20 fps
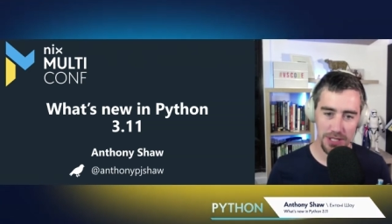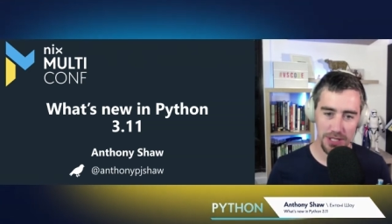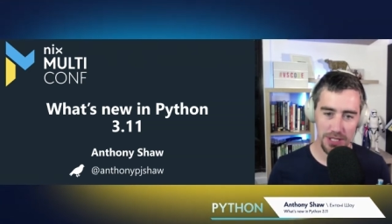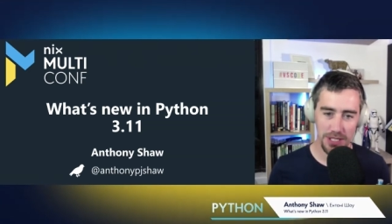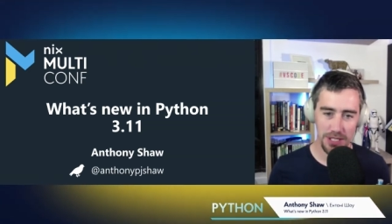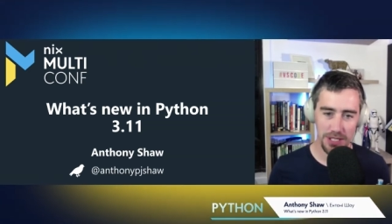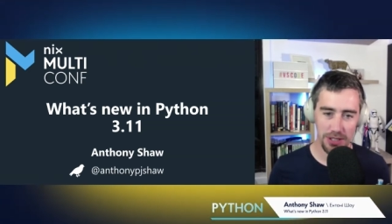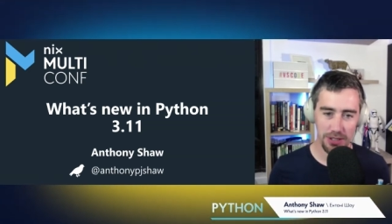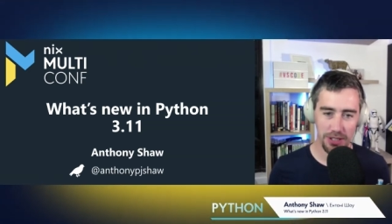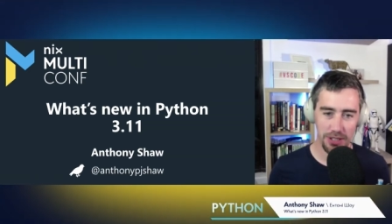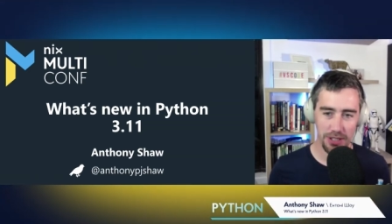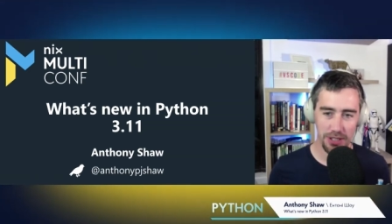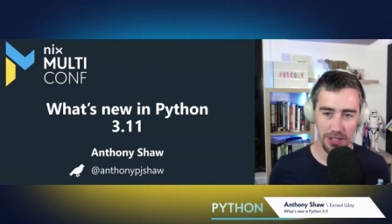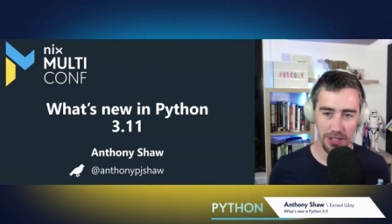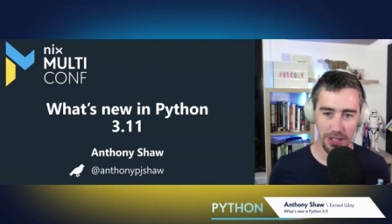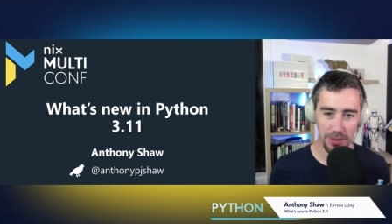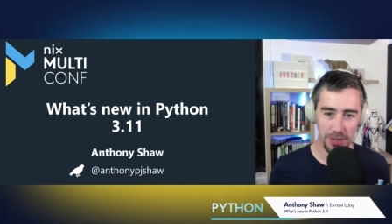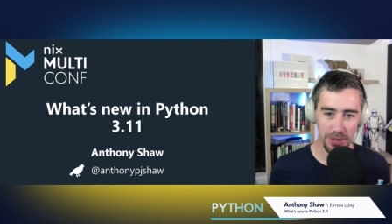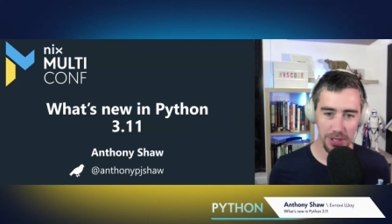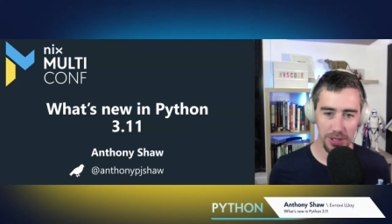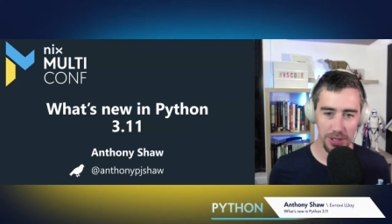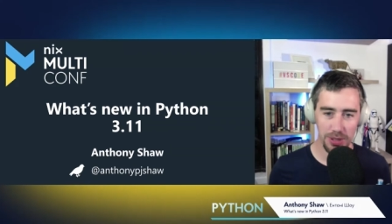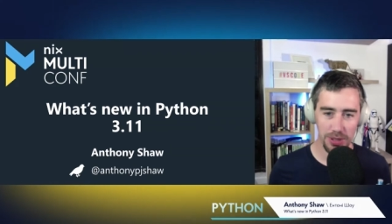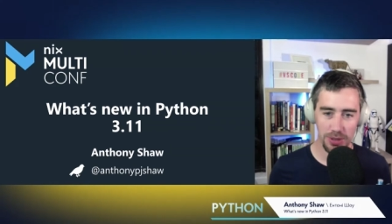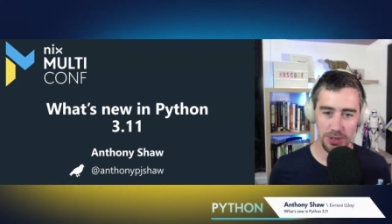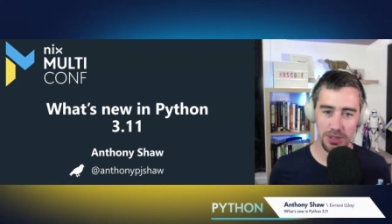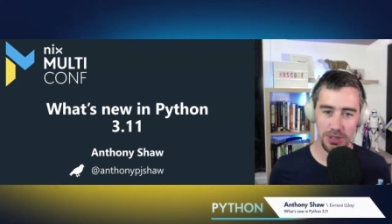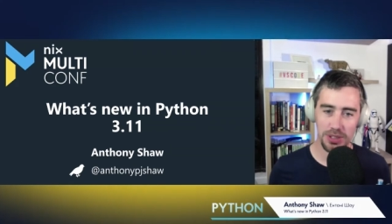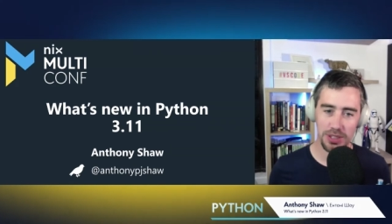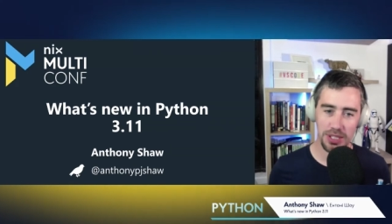So I'm going to talk
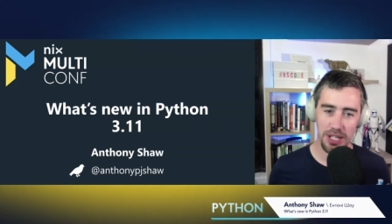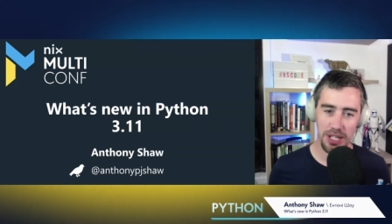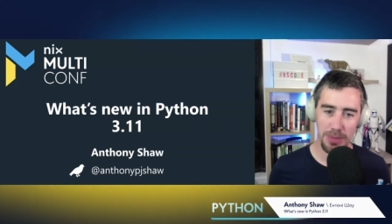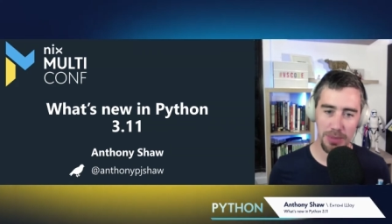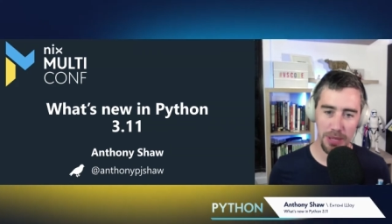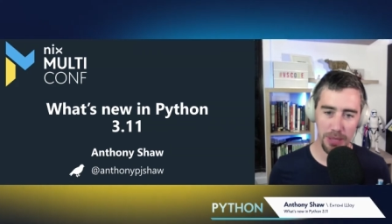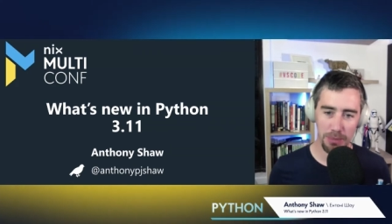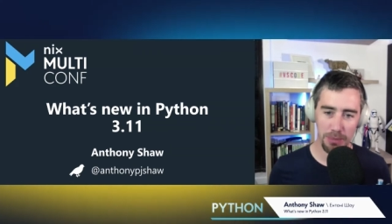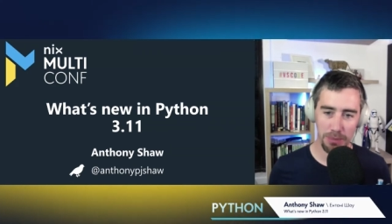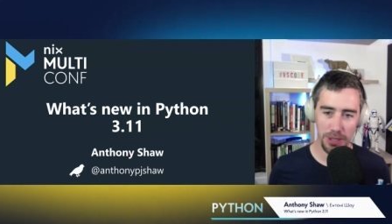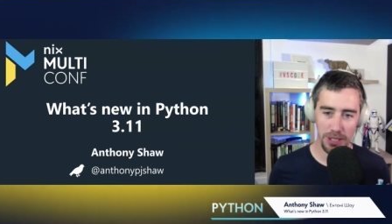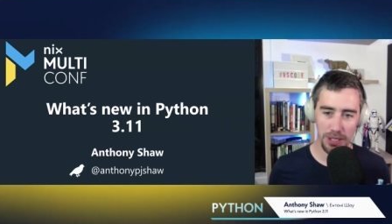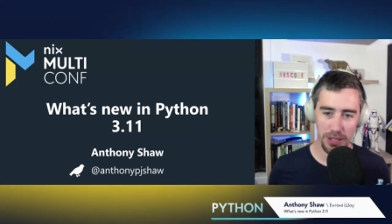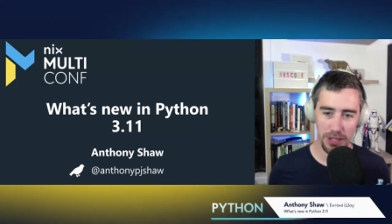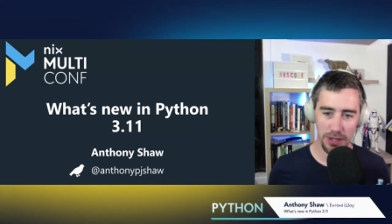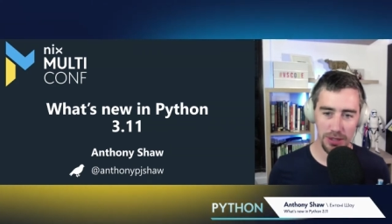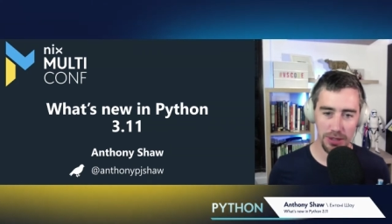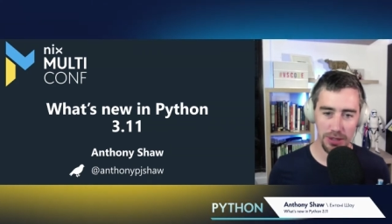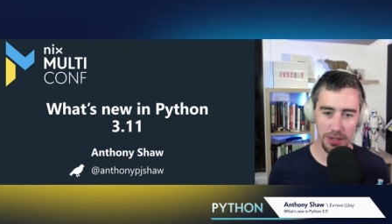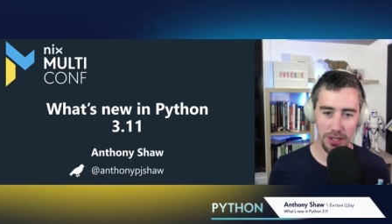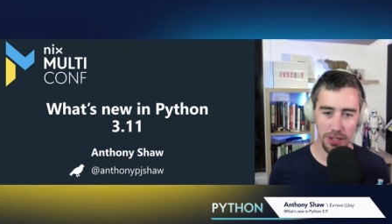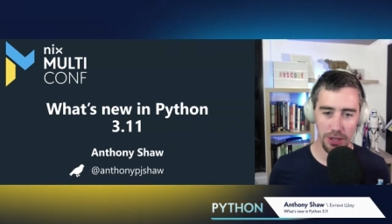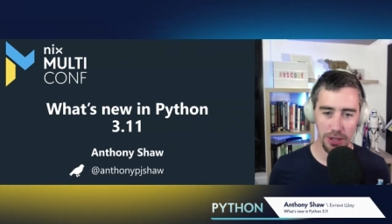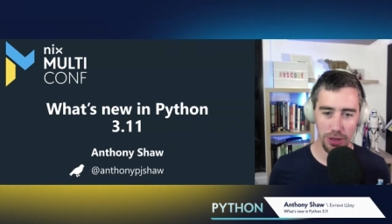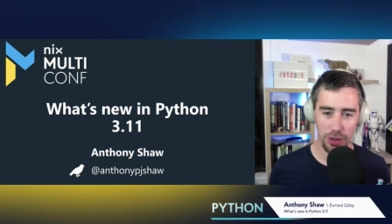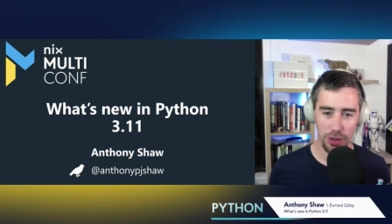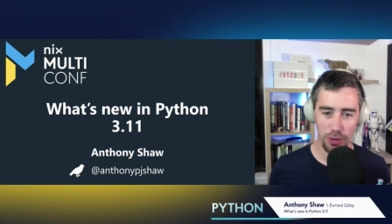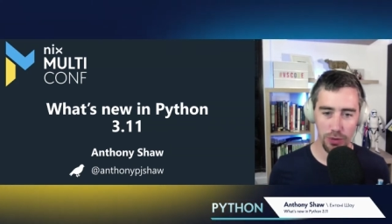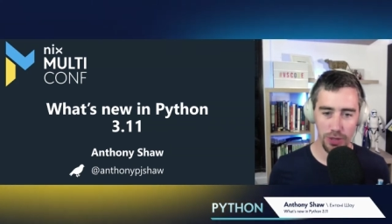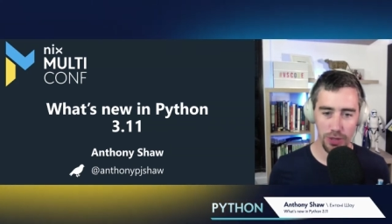to you today about Python
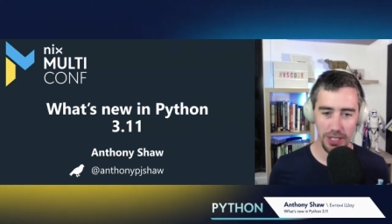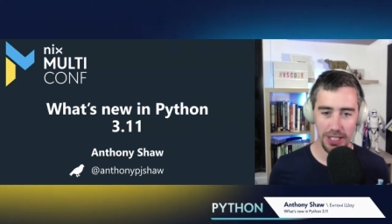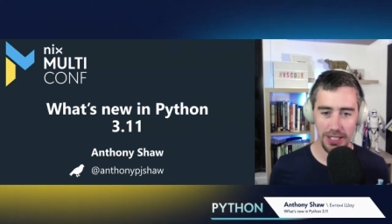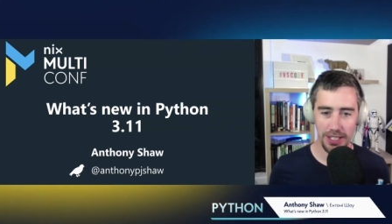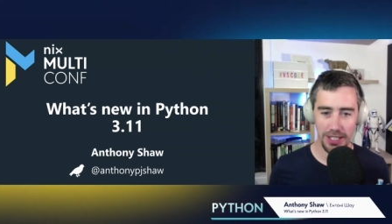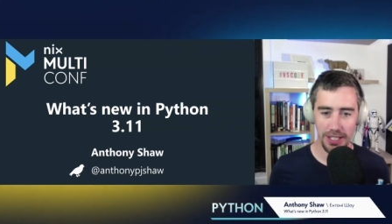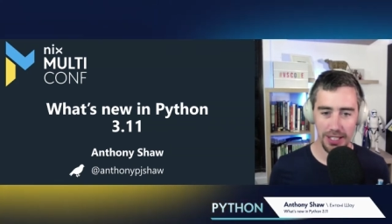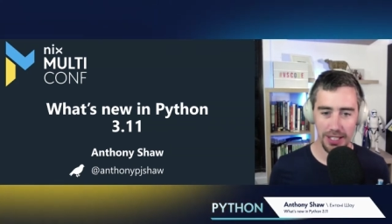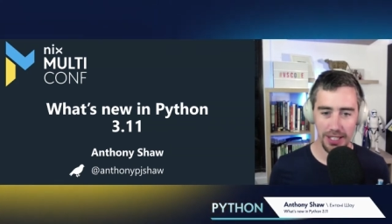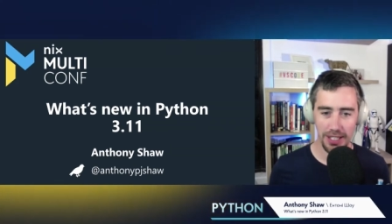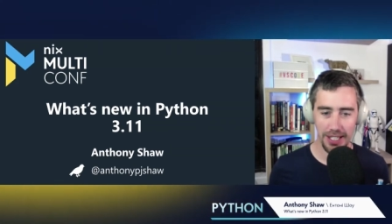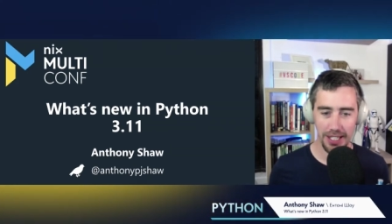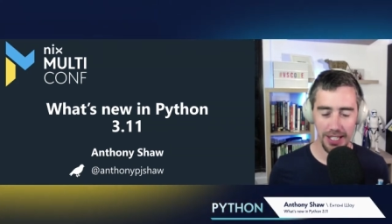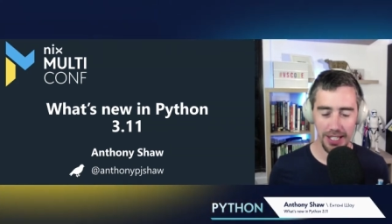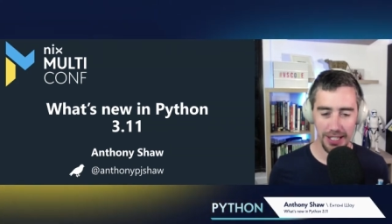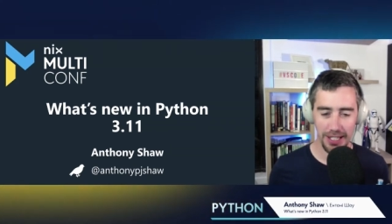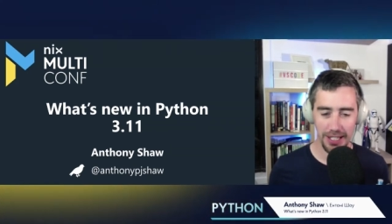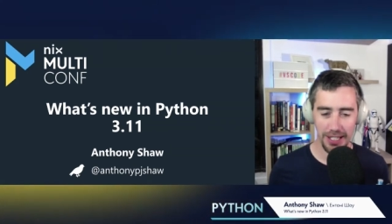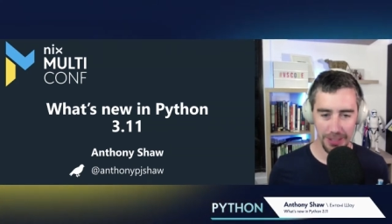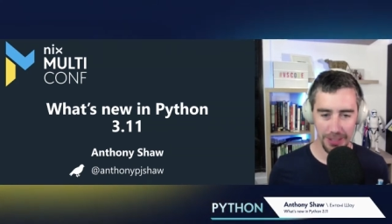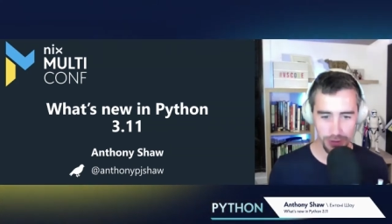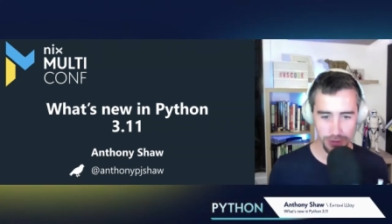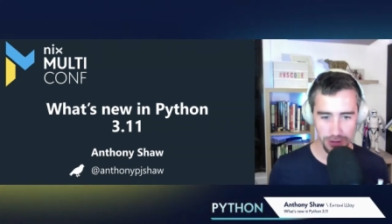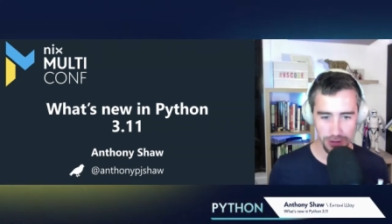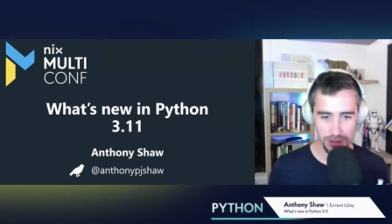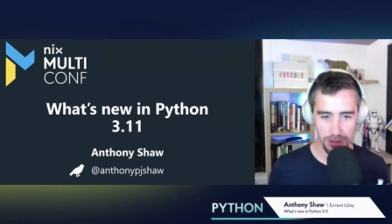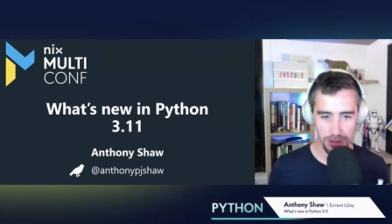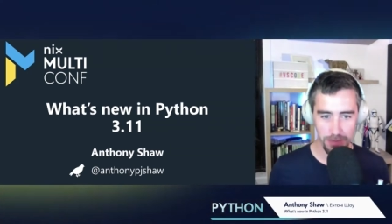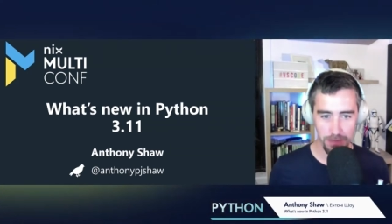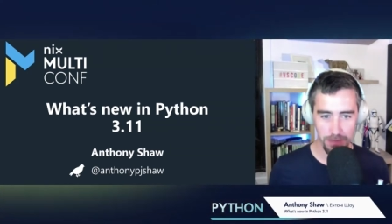3
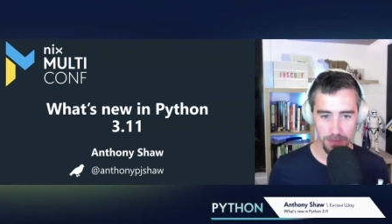11,